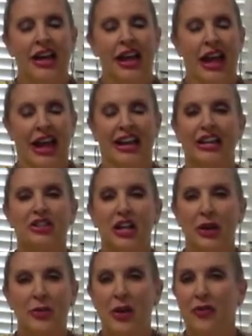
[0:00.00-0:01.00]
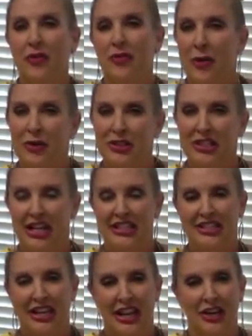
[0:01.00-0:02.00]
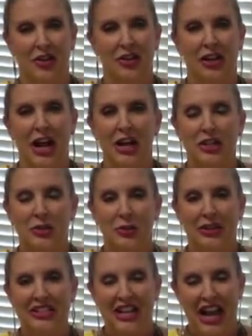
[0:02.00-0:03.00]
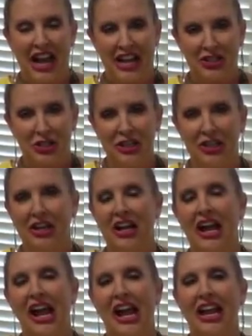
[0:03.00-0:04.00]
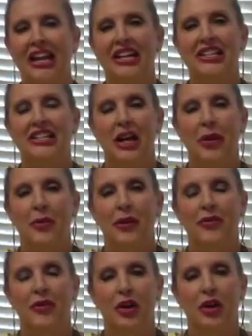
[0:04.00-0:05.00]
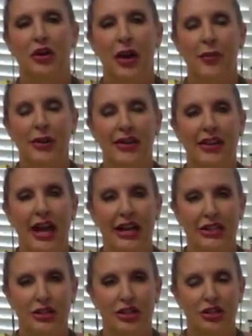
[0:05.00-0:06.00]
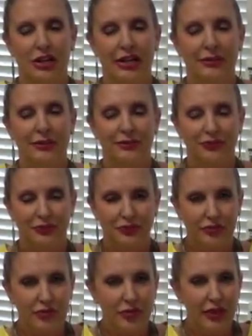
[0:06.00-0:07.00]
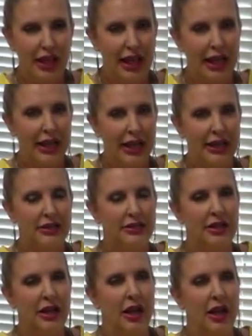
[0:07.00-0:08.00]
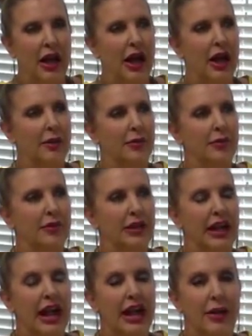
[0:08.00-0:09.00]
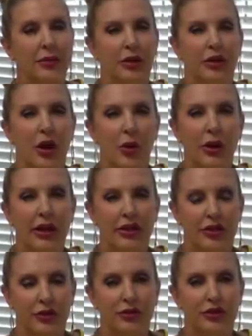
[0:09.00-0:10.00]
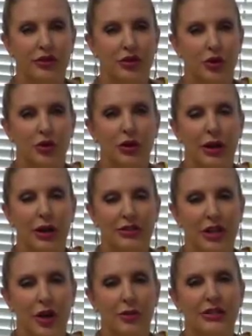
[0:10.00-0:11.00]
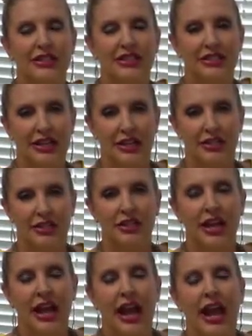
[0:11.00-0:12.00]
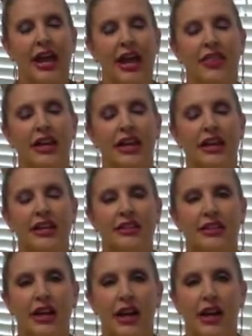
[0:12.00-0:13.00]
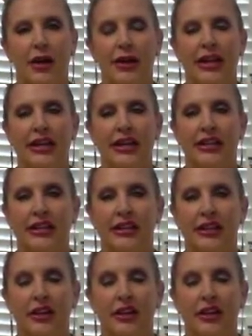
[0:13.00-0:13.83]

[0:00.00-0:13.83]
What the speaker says: and I actually had my own fireworks stand on Geyer Springs and Asher, and have grown up in that industry. And going through school, I was always in sales, and then in